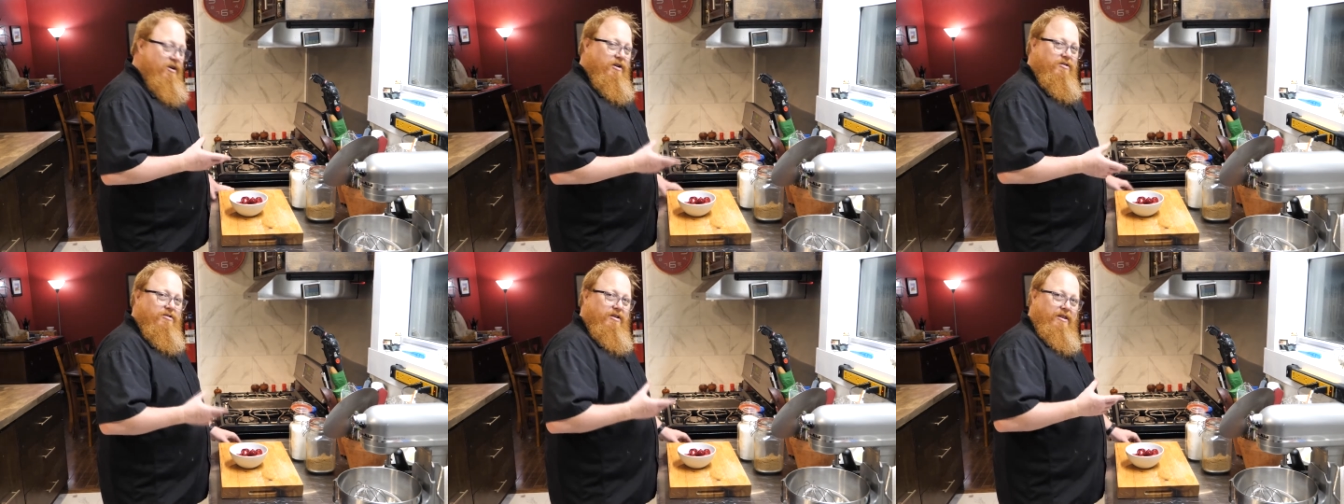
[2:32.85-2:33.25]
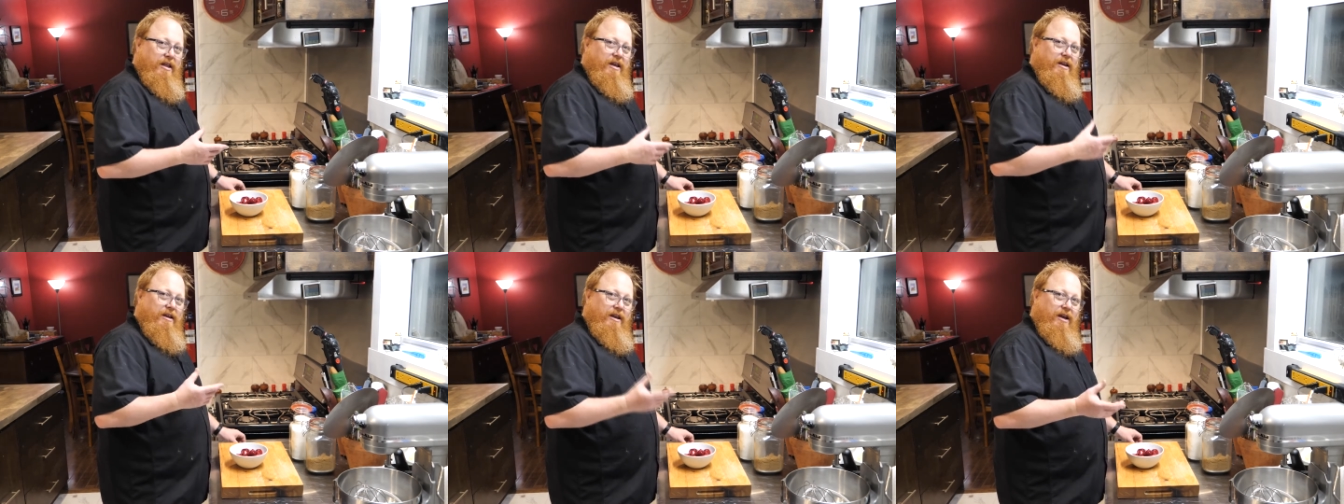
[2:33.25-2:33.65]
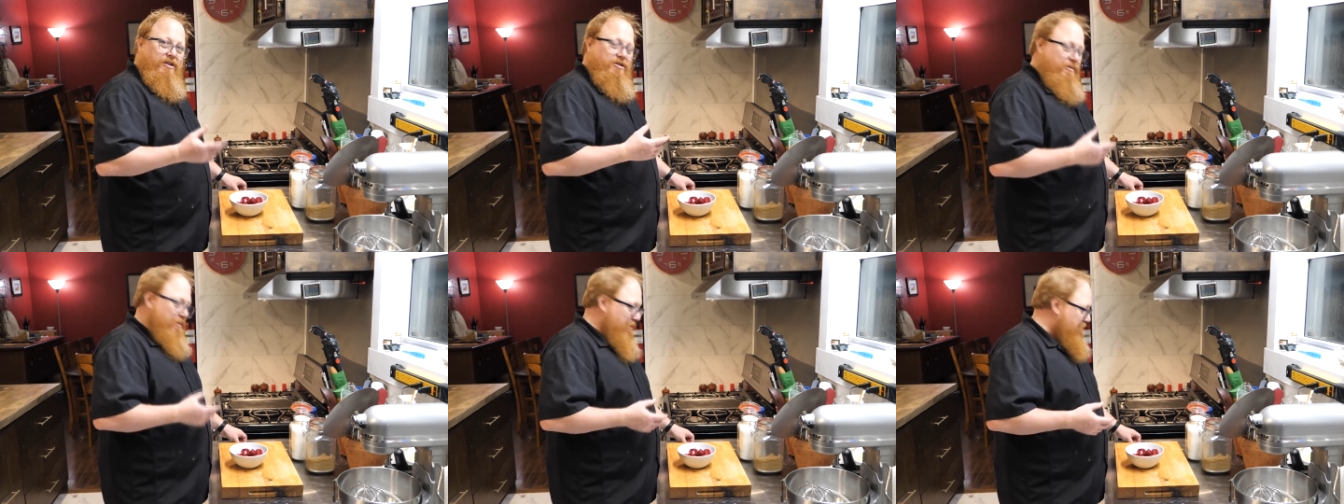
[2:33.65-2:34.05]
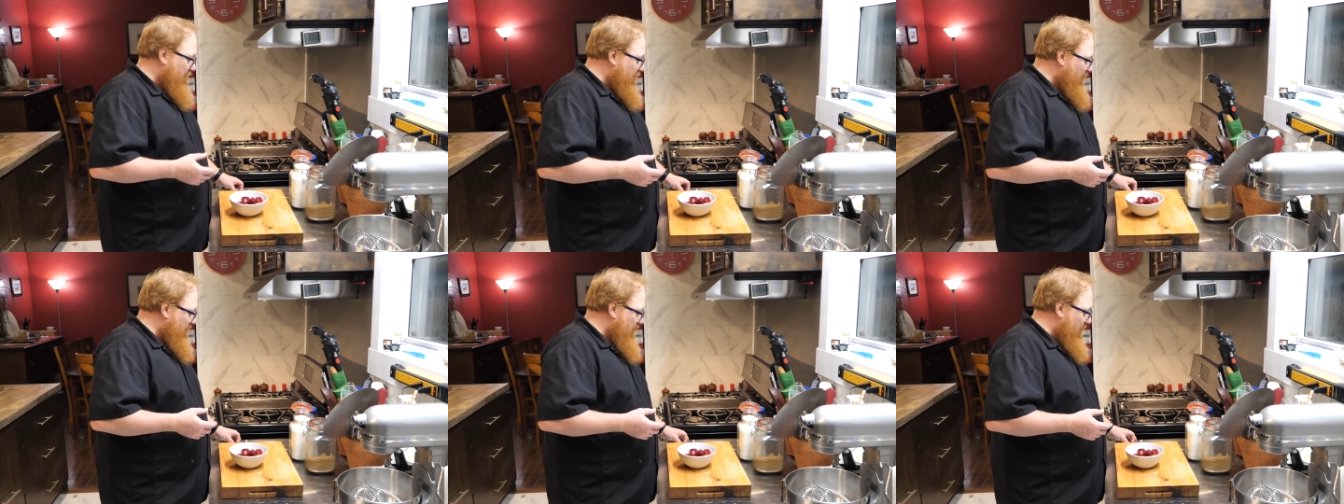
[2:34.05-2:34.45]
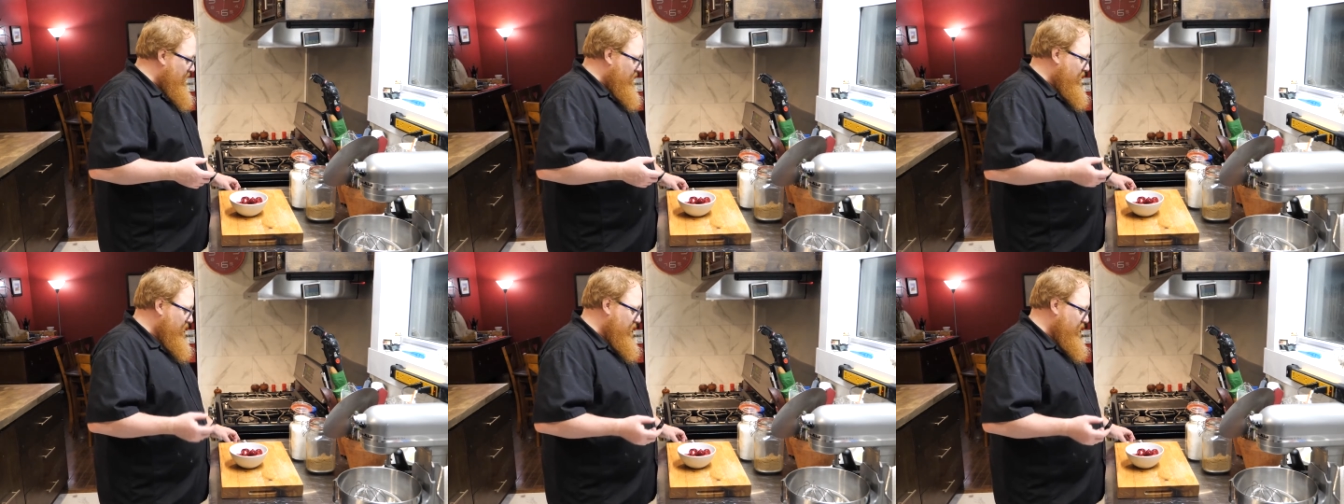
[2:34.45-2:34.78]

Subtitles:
so that they could actually be pulled out